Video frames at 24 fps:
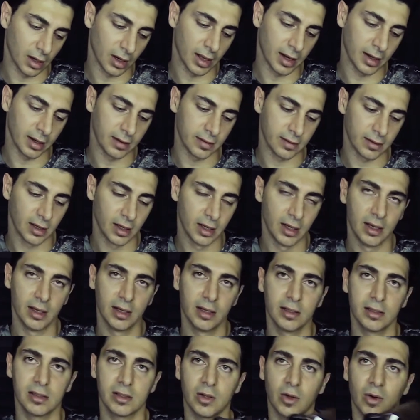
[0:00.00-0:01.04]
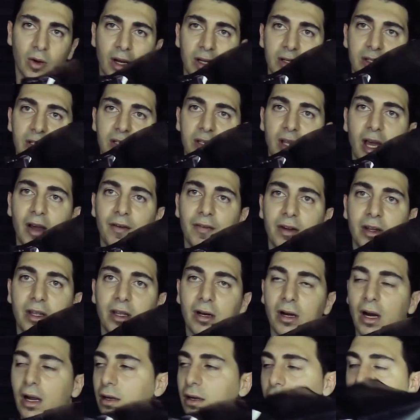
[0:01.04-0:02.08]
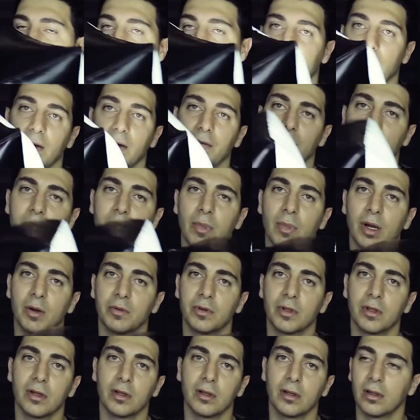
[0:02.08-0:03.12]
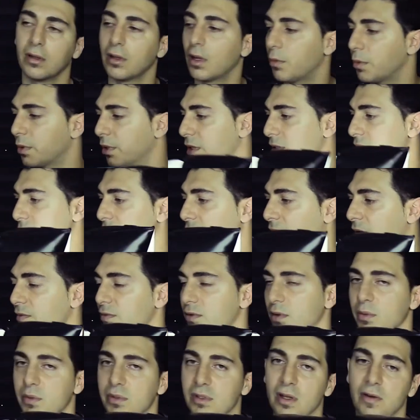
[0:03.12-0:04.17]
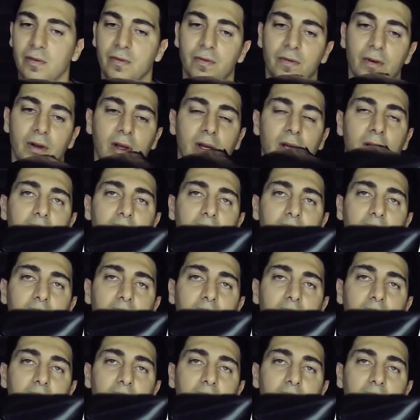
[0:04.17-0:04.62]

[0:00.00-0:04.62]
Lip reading: light. So I just have it here. I don't even have it mounted because I have some stuff.